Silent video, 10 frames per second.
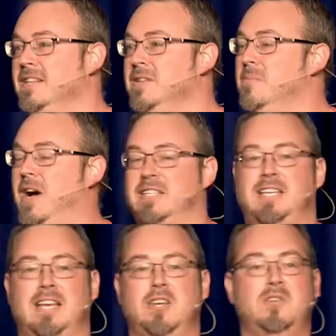The boss
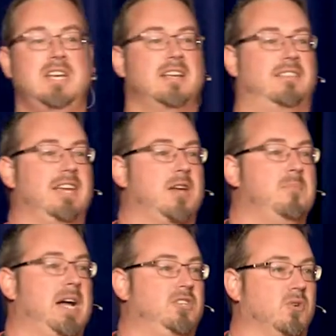said, you need to think
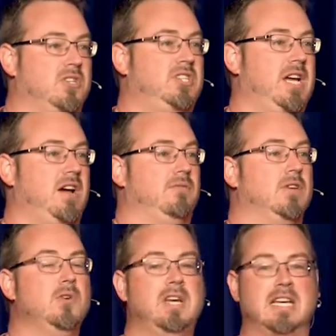about yourself.
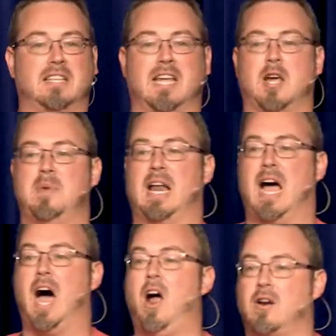You need to think about
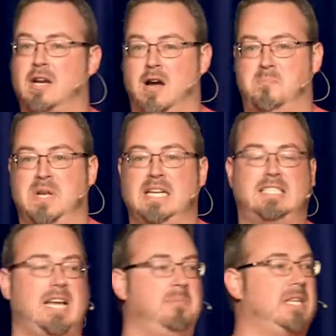our company.
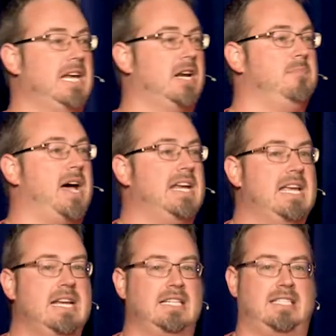Stop thinking about
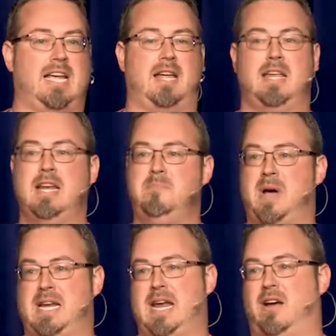
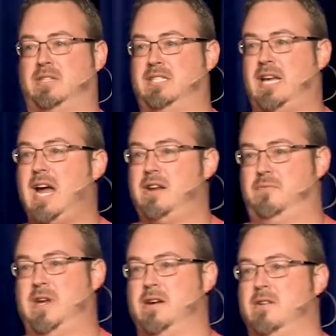anybody outside of
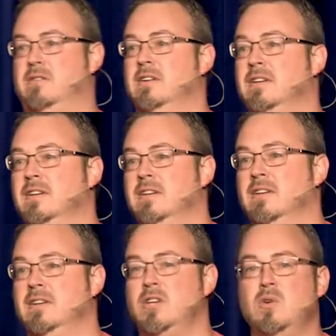here.
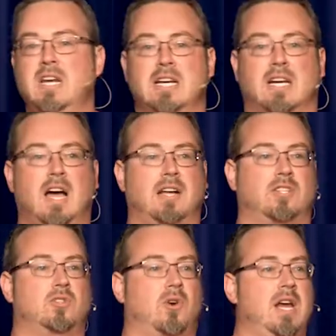You need to
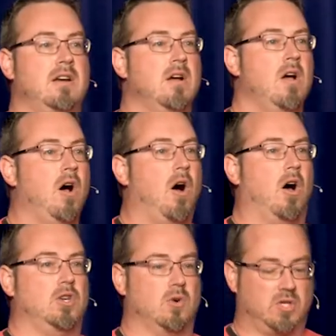concentrate
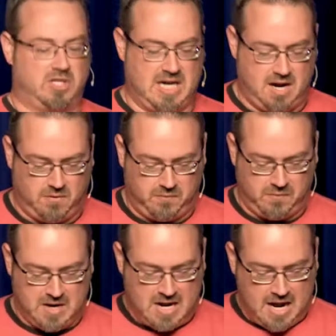on yourself
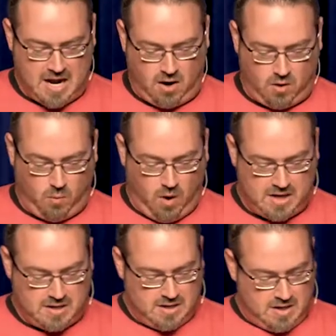and on
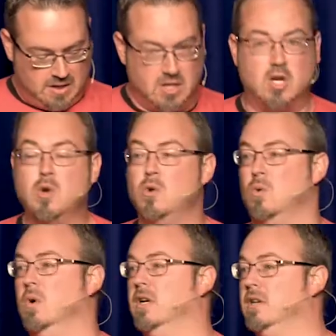what you
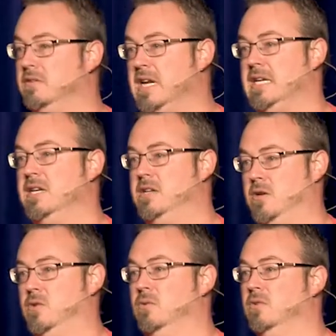need to
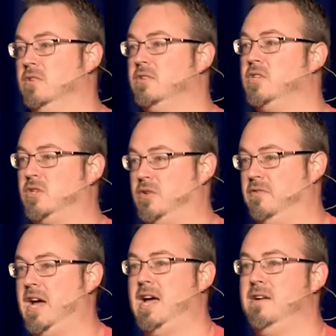do to survive.